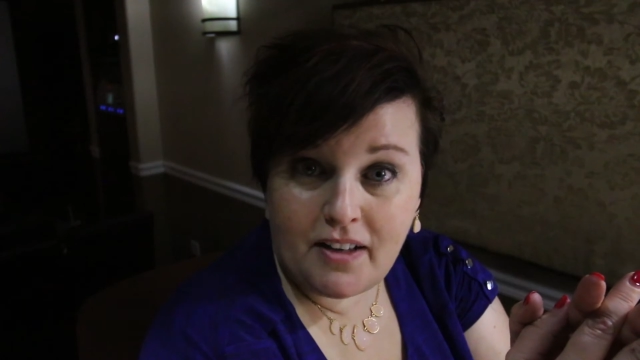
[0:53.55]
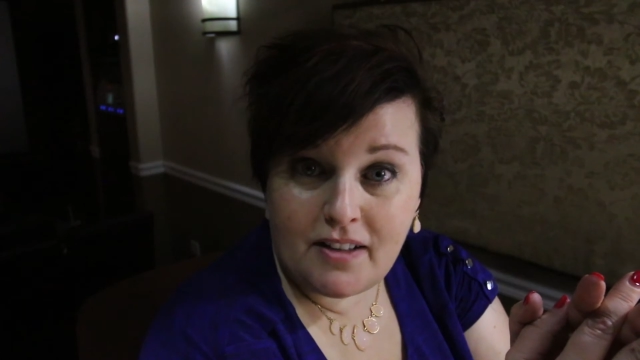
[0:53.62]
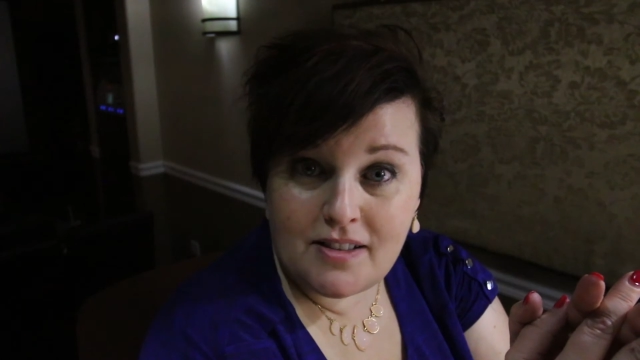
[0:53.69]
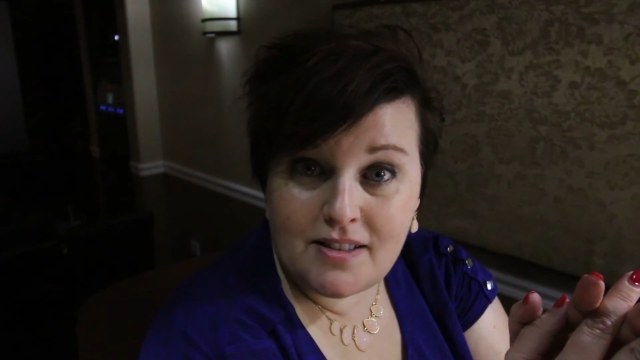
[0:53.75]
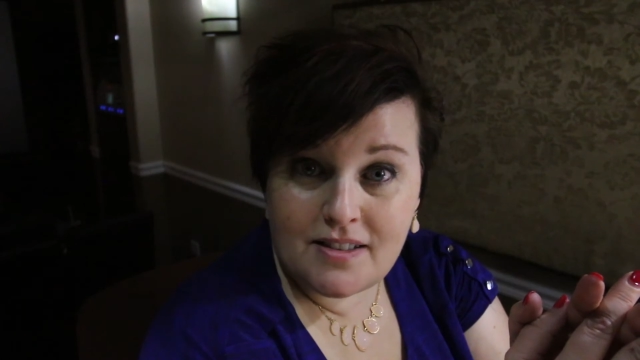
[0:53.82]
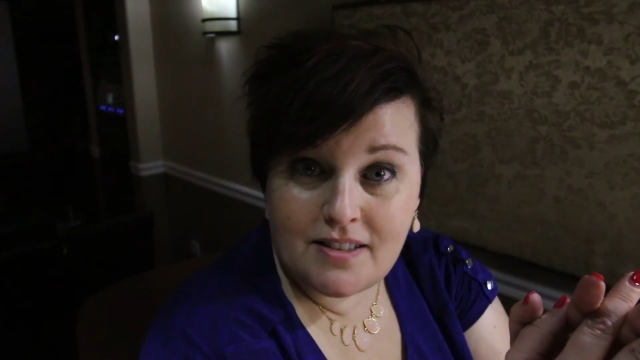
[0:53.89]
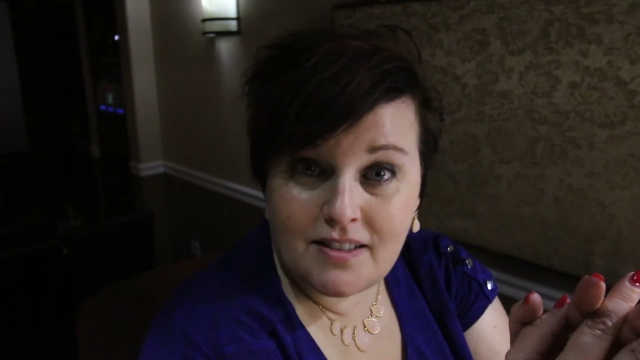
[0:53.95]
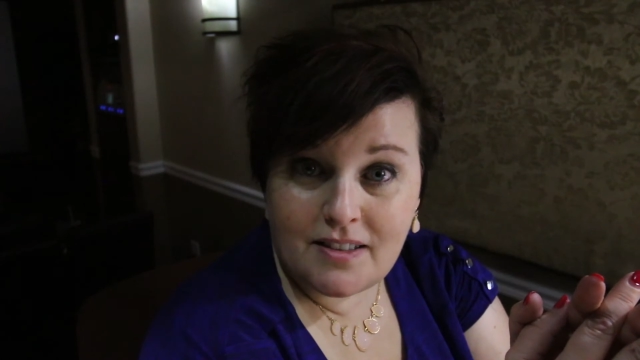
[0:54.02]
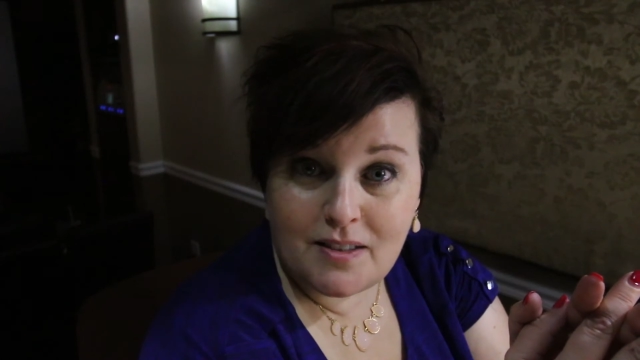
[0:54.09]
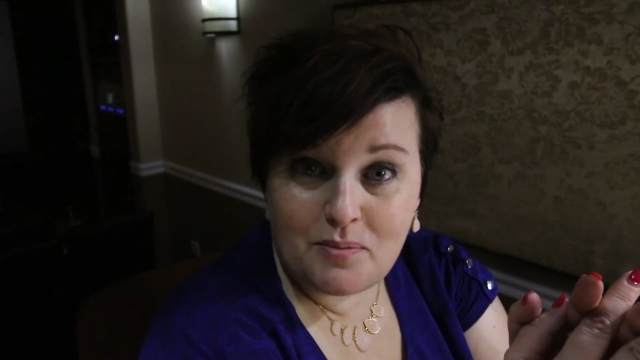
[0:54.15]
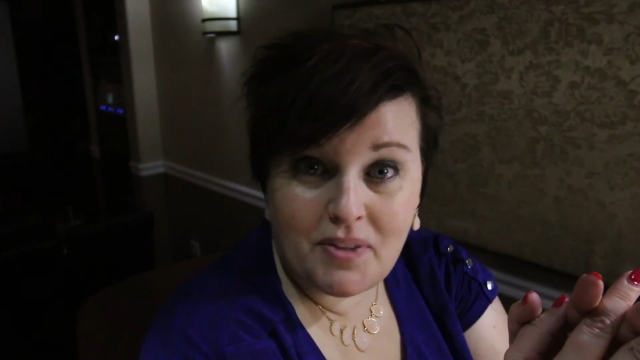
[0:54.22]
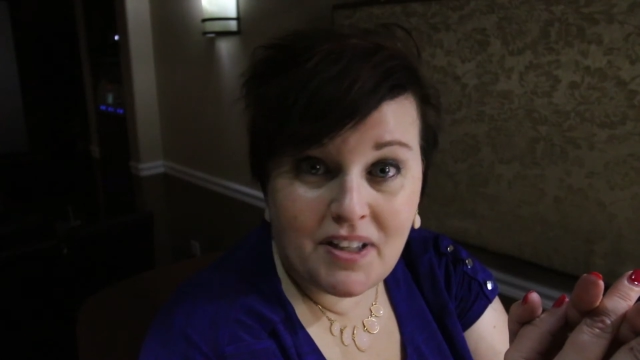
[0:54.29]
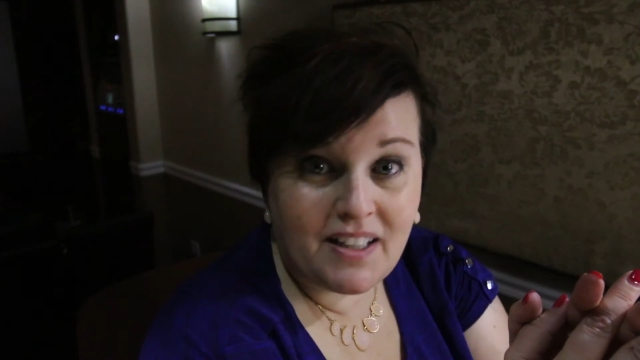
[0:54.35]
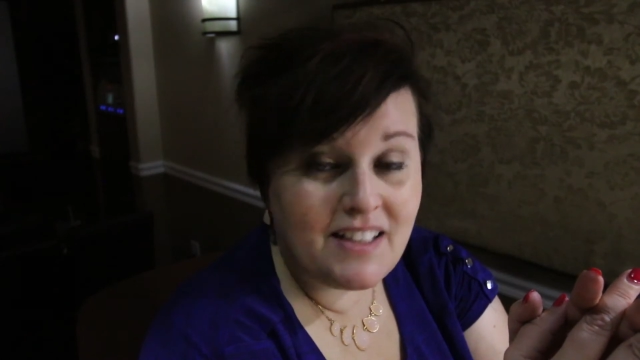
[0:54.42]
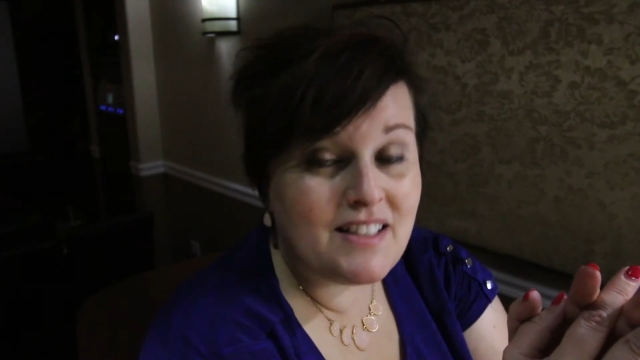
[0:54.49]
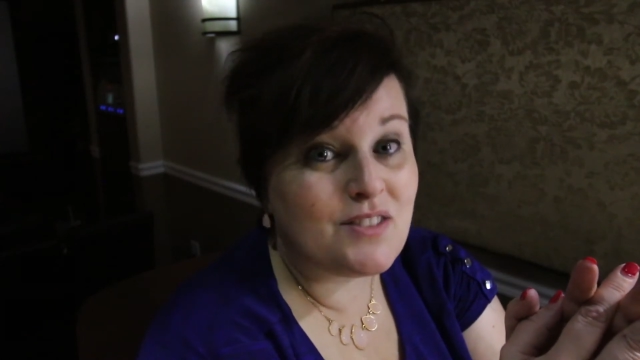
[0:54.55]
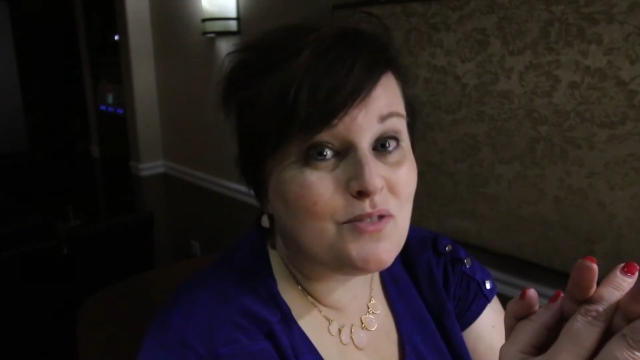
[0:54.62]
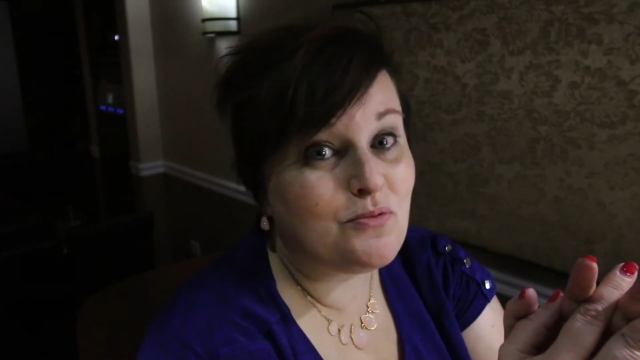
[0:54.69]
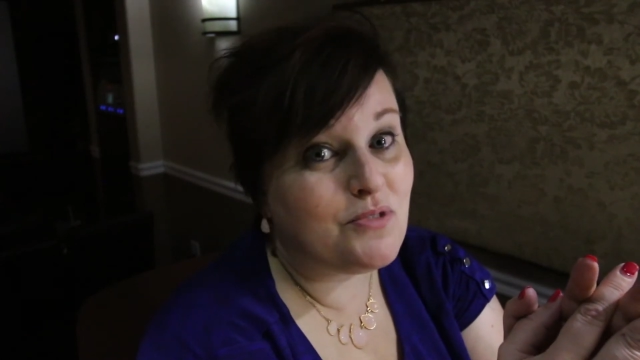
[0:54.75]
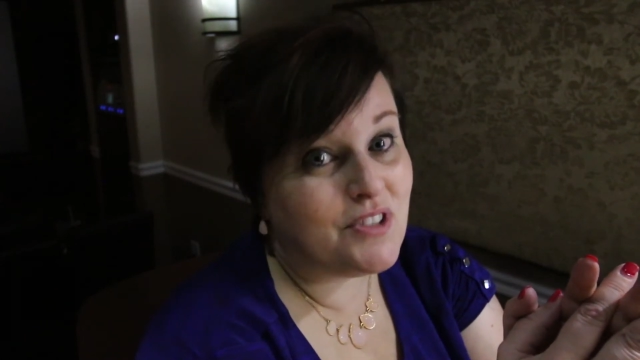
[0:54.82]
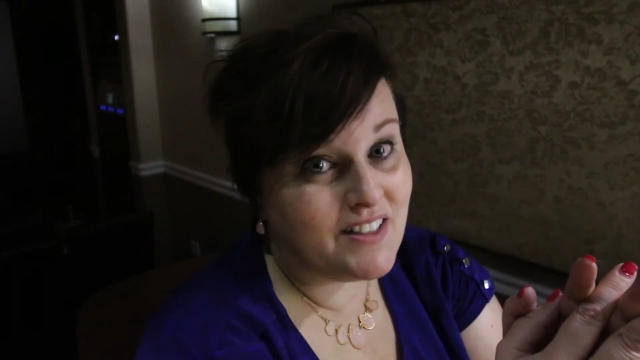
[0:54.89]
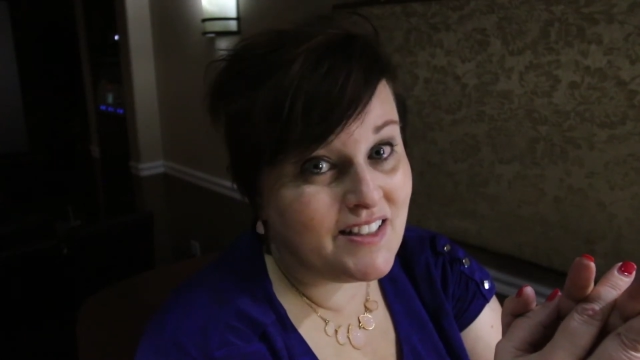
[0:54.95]
it, but he's
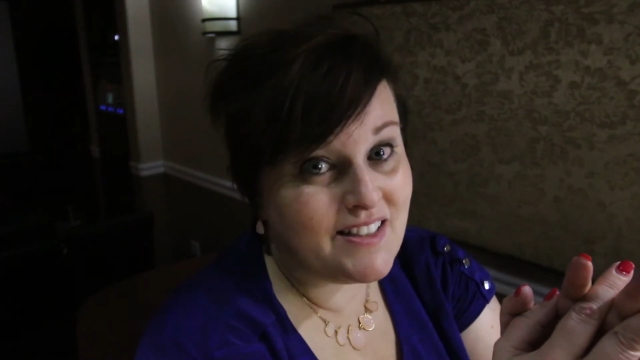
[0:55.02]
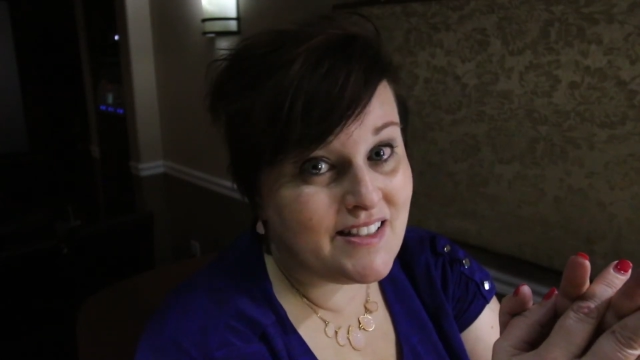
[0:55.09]
really